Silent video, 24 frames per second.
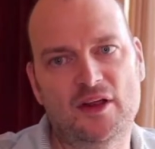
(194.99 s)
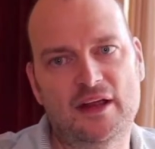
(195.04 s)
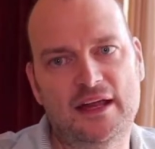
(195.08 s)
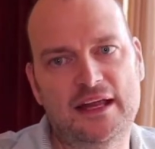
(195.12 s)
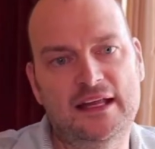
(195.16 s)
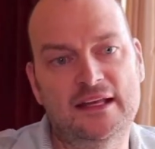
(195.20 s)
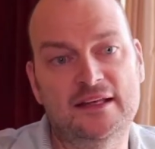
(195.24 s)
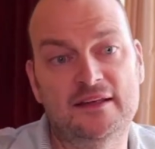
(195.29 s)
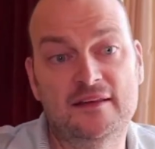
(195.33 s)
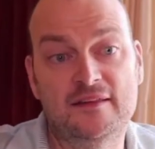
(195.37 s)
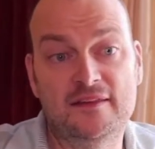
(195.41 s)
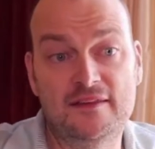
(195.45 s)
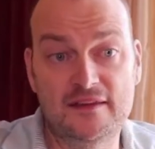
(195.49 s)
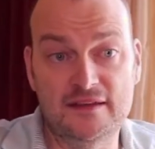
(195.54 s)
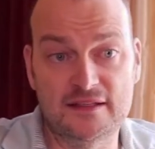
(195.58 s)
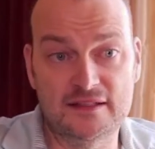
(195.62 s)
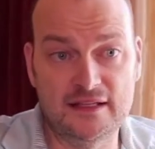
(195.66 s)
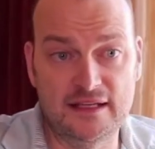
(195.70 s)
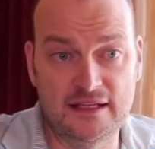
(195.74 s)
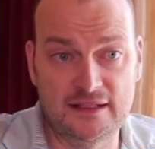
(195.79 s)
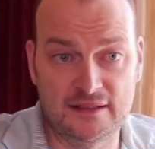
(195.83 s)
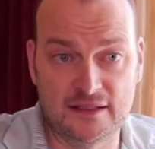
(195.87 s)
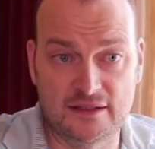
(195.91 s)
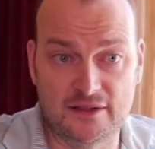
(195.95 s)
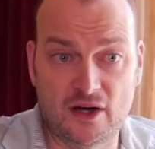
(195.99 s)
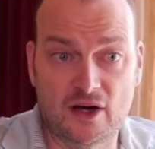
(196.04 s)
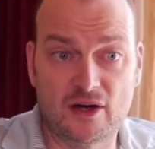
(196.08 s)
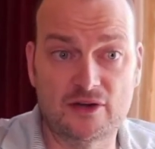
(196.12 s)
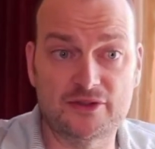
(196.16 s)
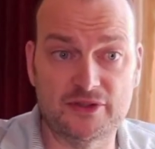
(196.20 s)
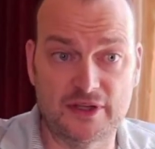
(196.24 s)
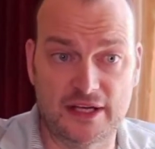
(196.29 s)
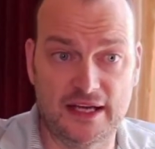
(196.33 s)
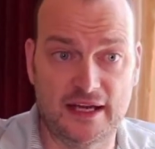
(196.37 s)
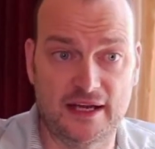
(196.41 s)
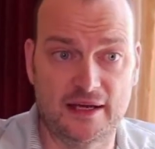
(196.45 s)
In the
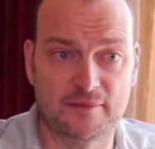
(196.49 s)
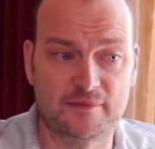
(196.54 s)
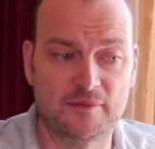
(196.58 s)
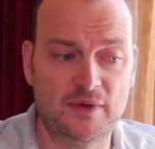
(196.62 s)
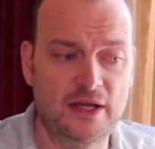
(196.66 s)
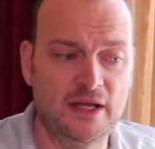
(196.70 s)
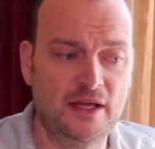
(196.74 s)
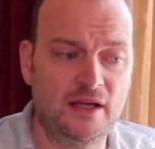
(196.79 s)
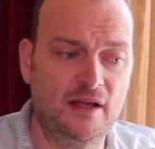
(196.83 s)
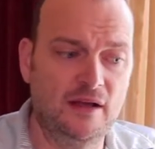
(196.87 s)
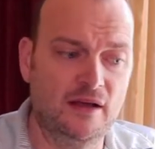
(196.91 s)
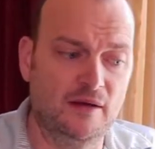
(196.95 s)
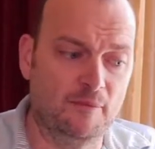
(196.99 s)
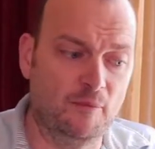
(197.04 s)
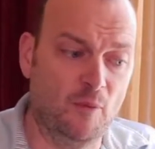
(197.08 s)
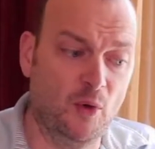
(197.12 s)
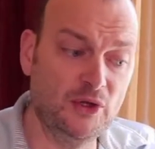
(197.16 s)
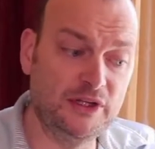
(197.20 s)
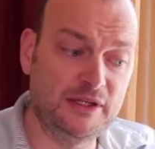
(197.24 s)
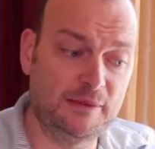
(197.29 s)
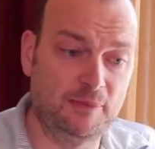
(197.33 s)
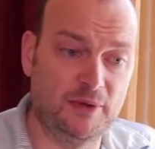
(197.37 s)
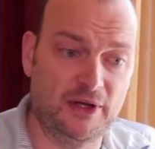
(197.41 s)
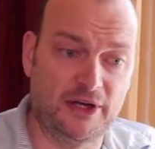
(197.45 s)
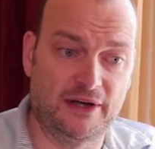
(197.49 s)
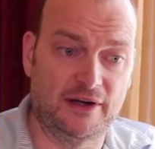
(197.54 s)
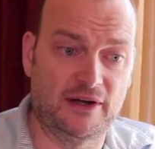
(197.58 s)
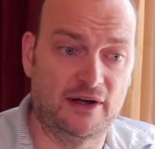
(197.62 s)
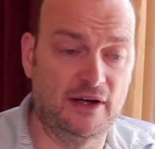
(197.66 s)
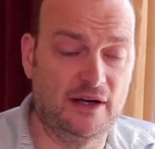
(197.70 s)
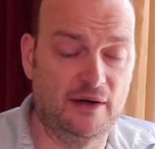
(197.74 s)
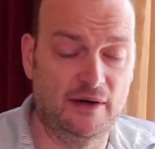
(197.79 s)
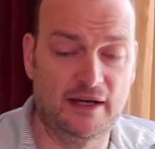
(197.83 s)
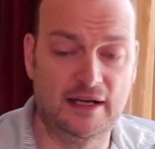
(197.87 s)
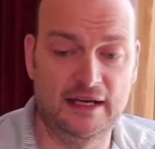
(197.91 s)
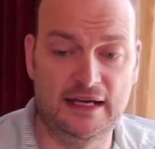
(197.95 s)
Naruto game,
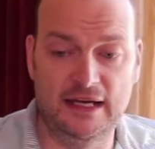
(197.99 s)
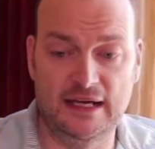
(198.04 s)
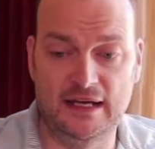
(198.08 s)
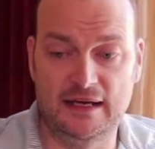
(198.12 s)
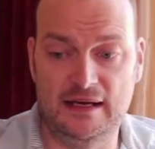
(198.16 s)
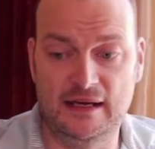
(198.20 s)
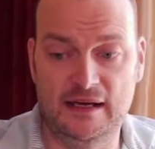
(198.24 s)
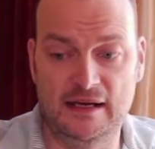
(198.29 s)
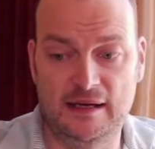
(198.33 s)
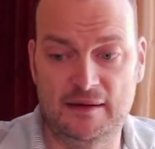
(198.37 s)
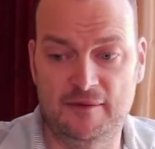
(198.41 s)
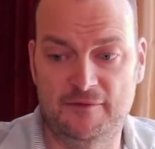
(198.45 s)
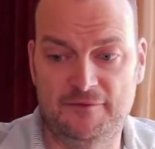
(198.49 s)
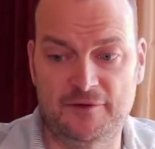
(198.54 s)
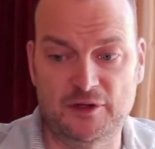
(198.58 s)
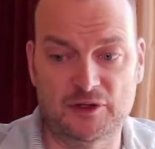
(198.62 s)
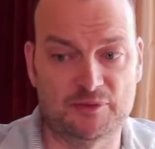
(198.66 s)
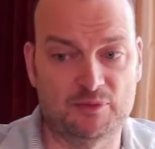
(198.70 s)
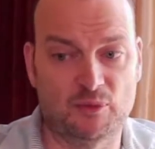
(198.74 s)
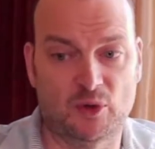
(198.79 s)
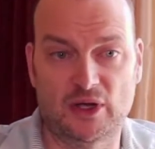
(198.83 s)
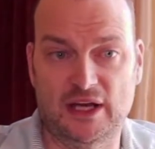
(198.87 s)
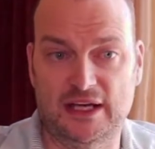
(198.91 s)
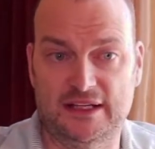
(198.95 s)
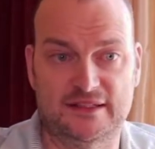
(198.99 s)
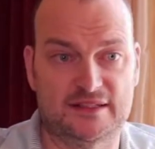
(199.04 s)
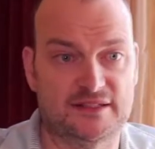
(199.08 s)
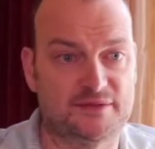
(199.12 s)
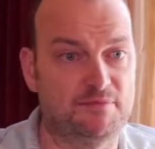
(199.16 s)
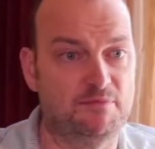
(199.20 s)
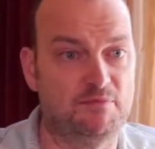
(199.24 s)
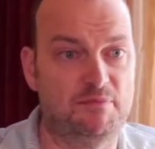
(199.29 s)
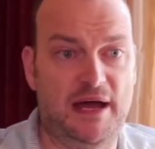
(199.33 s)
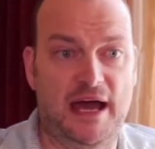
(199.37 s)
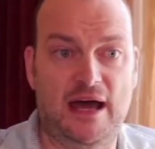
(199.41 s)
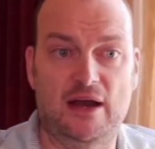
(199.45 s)
multiplayer feels more like this
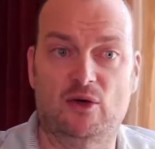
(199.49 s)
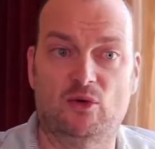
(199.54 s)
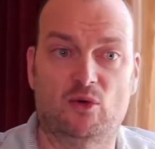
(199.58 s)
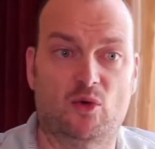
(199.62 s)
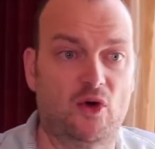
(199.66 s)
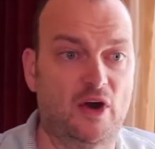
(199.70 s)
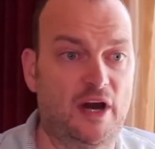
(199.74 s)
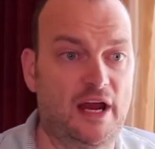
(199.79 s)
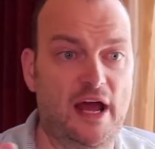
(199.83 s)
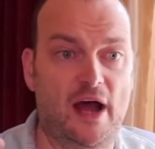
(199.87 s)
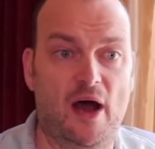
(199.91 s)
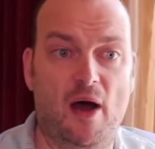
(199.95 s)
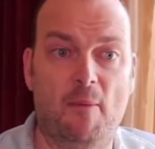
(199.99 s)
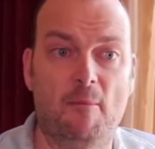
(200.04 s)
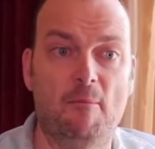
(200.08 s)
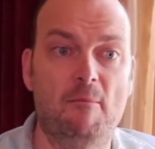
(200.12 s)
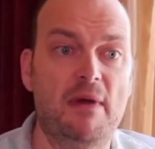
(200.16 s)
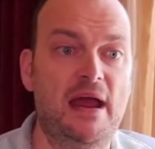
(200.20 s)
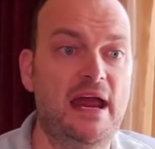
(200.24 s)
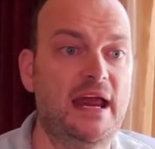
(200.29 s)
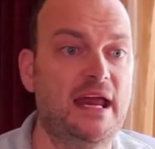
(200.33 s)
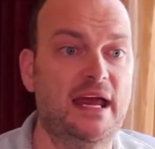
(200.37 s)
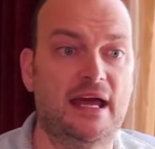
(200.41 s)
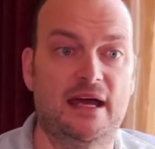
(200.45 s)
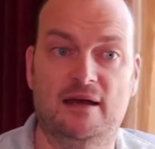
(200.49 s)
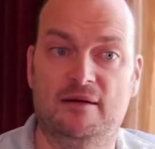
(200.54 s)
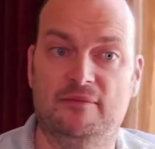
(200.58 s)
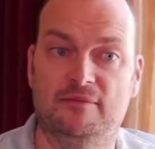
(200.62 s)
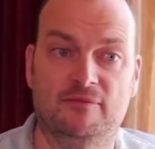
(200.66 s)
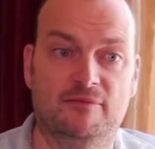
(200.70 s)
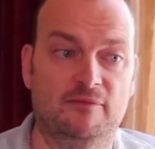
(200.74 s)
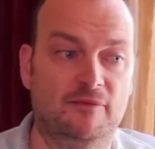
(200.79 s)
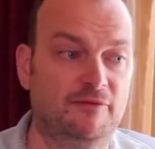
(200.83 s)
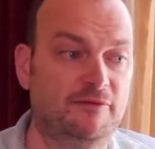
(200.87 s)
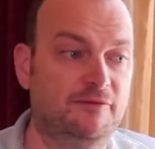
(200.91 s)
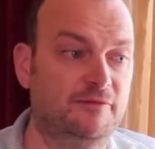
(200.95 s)
battle royale
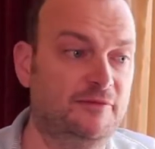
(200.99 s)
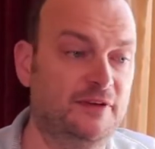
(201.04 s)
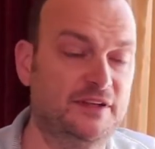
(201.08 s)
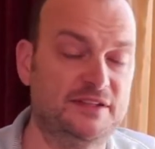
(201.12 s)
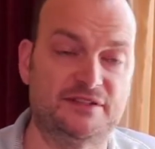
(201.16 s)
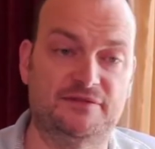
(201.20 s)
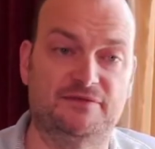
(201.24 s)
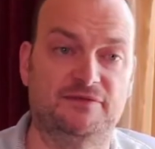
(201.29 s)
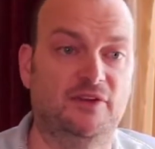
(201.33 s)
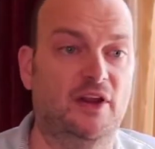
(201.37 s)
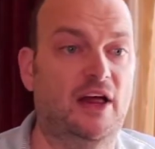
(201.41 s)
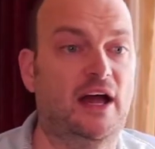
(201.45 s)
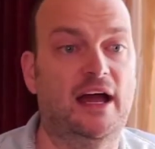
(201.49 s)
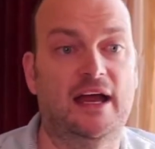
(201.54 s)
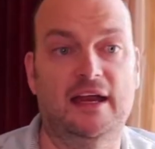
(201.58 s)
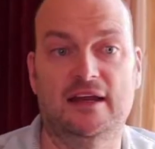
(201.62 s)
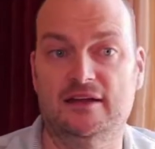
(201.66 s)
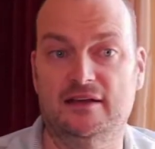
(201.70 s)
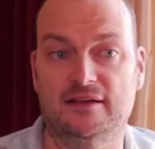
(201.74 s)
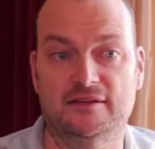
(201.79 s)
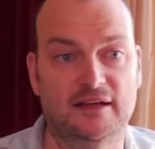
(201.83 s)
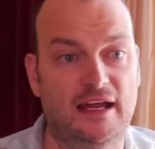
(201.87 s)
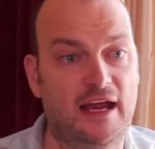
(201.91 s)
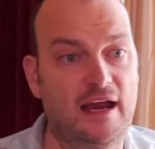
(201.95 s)
mayhem, fists flying